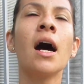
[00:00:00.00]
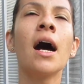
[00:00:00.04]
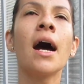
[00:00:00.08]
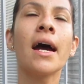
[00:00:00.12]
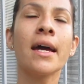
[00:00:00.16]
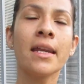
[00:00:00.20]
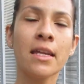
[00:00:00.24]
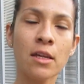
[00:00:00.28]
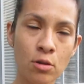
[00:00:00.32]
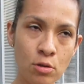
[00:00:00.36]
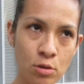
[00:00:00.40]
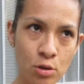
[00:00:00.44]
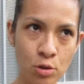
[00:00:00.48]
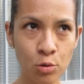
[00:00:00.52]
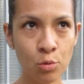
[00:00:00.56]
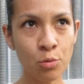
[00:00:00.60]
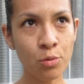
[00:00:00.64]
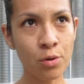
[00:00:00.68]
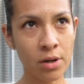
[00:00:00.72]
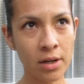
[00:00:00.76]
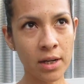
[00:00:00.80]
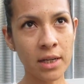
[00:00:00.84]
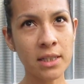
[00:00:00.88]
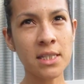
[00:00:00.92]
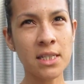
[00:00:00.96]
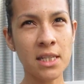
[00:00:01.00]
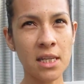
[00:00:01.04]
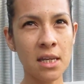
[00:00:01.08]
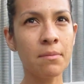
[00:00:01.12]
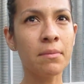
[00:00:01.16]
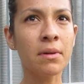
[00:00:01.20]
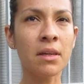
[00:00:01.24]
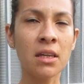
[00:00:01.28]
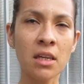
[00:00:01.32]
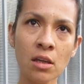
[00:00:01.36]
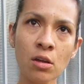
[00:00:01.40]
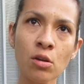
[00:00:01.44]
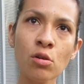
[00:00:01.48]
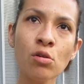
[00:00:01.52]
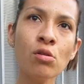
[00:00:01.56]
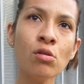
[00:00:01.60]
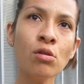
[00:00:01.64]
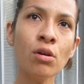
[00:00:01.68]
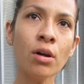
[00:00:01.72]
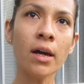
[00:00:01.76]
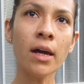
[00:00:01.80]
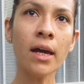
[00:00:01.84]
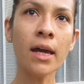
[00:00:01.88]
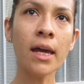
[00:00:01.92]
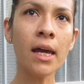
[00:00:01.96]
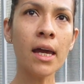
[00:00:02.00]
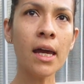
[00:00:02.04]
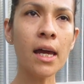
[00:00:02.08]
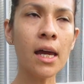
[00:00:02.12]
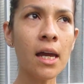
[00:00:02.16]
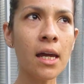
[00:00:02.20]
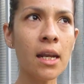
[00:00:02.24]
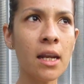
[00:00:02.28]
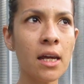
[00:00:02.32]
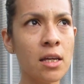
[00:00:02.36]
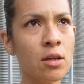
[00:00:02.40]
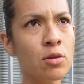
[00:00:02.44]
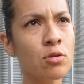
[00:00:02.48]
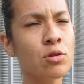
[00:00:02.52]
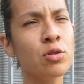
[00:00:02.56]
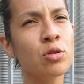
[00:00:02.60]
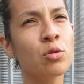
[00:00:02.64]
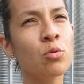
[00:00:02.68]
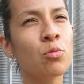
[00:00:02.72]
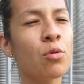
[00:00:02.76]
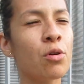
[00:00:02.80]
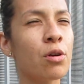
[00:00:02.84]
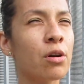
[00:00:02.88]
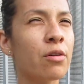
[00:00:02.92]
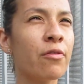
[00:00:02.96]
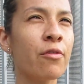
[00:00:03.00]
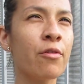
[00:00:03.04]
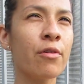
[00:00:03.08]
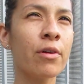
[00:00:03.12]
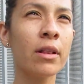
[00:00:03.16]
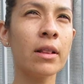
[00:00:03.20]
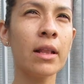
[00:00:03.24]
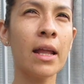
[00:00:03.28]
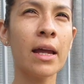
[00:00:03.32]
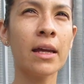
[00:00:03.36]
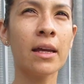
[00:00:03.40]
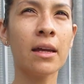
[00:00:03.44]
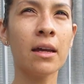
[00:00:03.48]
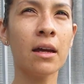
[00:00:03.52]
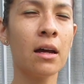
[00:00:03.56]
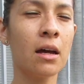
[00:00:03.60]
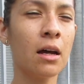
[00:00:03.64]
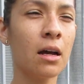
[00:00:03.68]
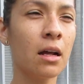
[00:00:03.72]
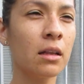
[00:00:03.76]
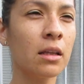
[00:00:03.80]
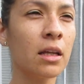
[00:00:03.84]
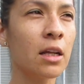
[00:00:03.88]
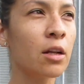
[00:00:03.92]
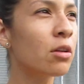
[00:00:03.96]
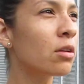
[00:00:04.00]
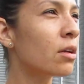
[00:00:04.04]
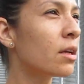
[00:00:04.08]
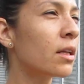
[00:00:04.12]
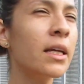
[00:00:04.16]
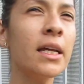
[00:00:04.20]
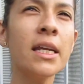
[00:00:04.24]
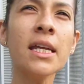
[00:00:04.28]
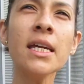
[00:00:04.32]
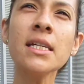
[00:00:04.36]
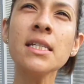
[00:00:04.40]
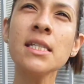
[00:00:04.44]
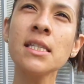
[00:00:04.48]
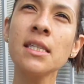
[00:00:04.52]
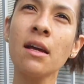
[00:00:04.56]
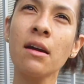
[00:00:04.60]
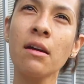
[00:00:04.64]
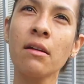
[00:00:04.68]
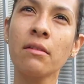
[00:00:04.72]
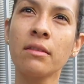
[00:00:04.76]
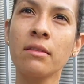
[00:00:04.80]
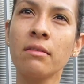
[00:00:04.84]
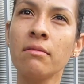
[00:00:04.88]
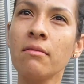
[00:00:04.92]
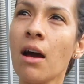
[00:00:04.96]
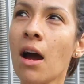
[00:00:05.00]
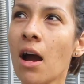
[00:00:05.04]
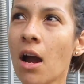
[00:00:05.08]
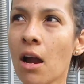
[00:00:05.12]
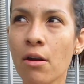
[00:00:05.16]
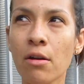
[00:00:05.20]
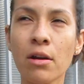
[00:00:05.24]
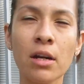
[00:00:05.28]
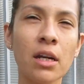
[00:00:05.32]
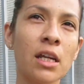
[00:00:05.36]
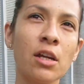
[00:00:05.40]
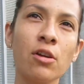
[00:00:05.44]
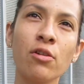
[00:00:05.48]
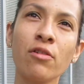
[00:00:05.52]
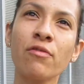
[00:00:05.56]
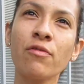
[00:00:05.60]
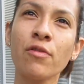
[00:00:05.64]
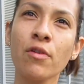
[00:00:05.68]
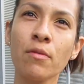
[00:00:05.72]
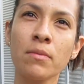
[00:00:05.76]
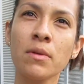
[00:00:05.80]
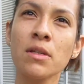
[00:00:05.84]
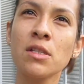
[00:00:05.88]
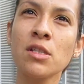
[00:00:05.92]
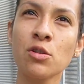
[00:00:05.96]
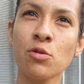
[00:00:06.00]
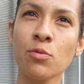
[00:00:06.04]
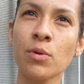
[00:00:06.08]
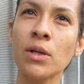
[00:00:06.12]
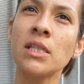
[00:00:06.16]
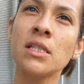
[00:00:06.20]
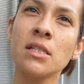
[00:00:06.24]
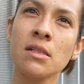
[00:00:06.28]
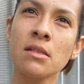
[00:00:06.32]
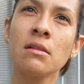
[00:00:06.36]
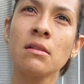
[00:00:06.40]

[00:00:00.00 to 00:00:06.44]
I used to work at CMQ, and I used to work for like little clinics that are near from the street.